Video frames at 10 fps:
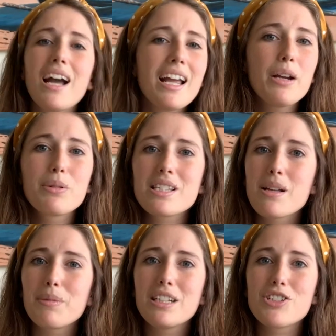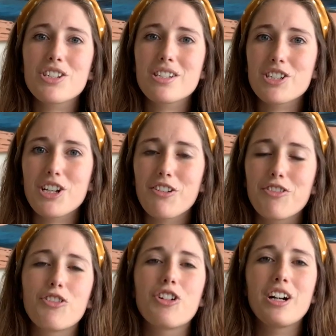It was something just to share
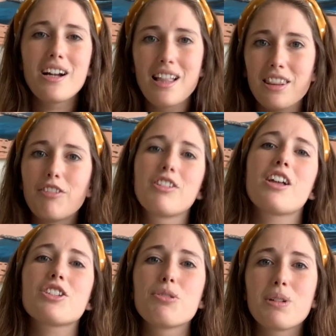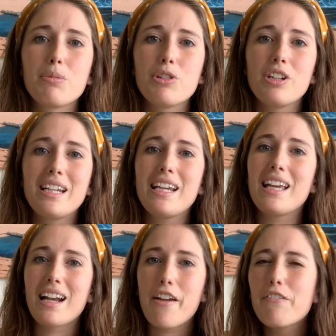for the FLOSSTUBE community,
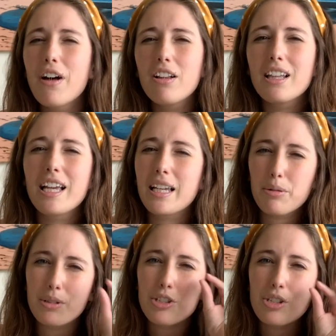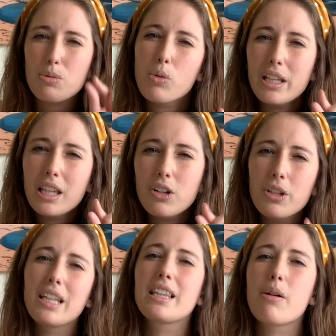and I felt like it was just one little
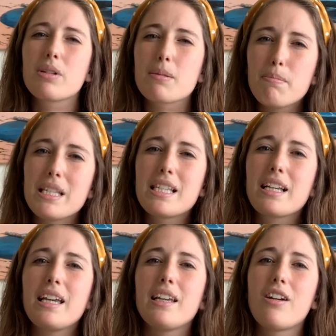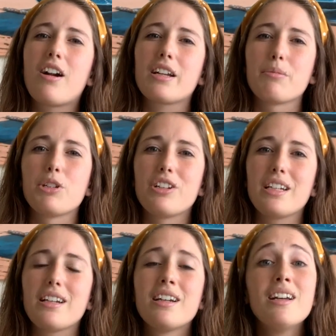thing that was missing in our
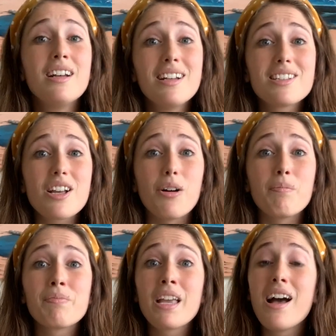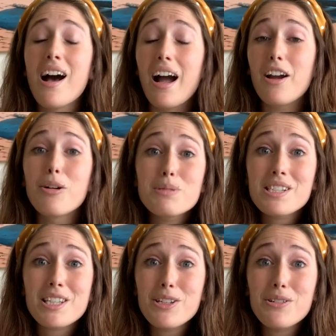community. So I hope to
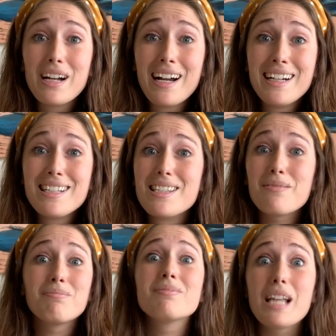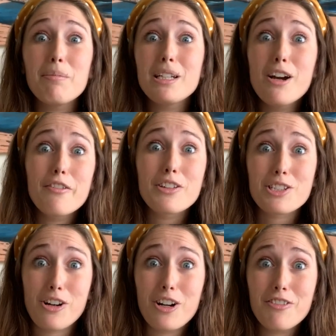see you guys. Let me know if you
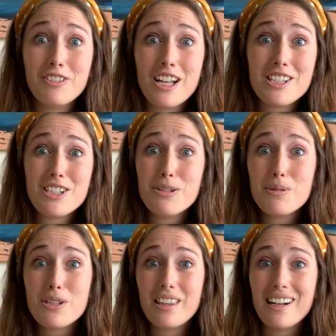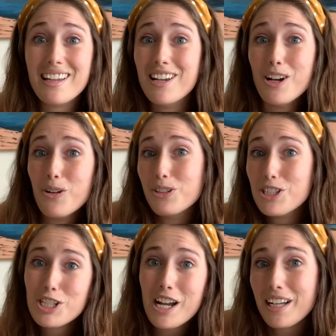start a FLOSSTUBE so that I can go and
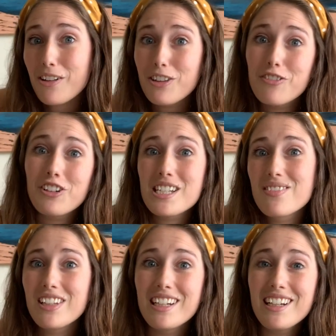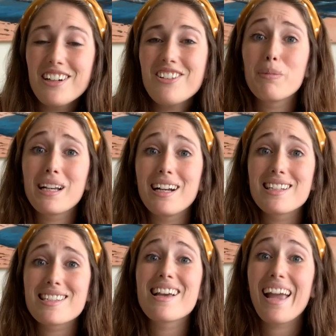check out the first video,
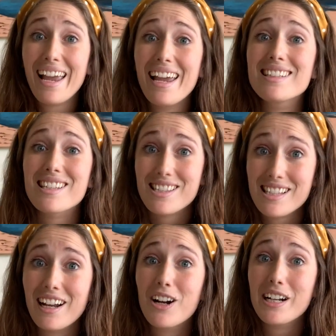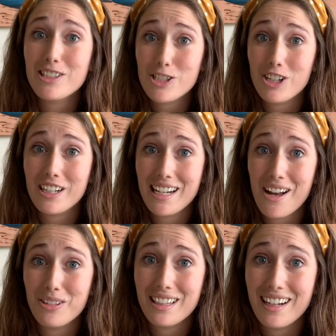because it's a scary journey
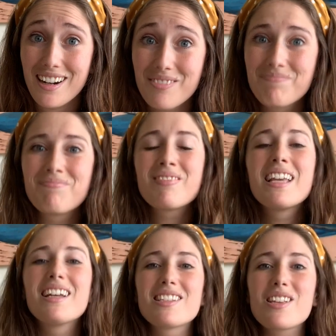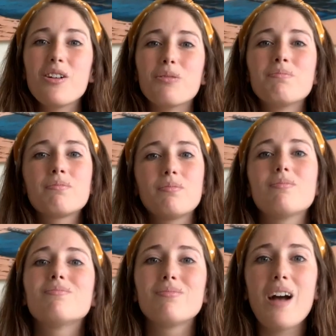out there. So
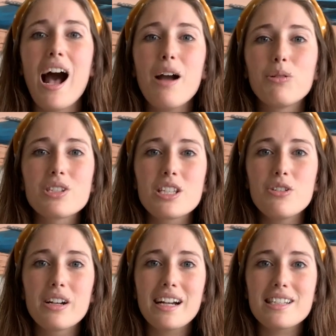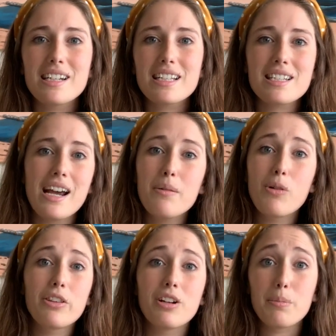I will see you guys next time,
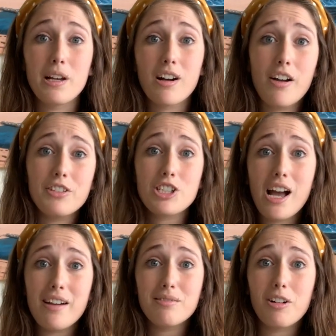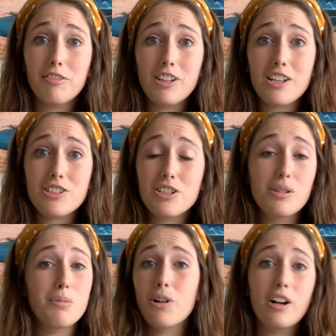whether it be a coffee chat or a
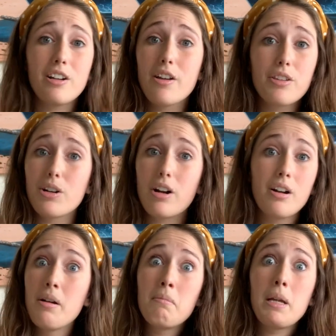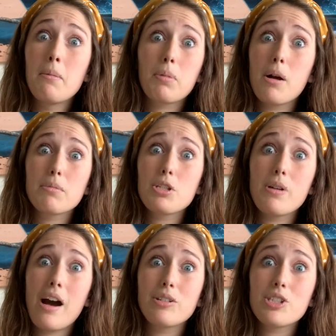FLOSSTUBE or another impromptu
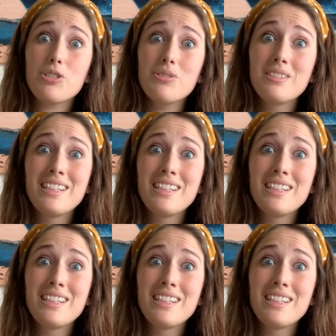how-to.